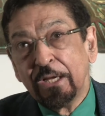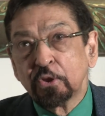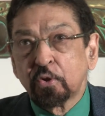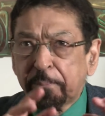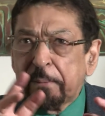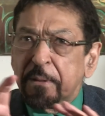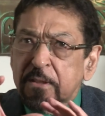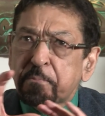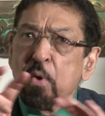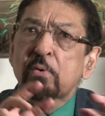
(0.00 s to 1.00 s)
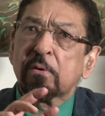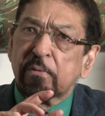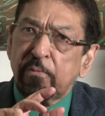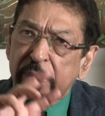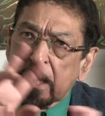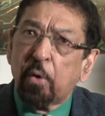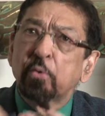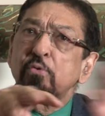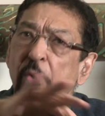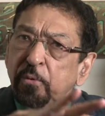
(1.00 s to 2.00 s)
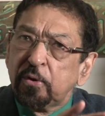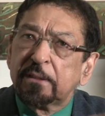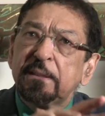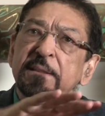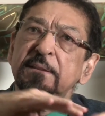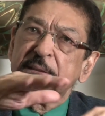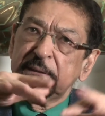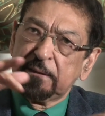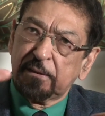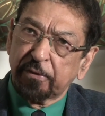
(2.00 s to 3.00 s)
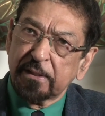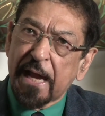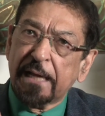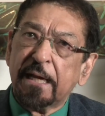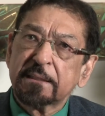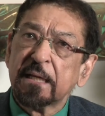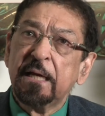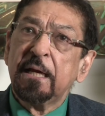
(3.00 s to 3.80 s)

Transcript: So people spoke with their own communities in different dialects.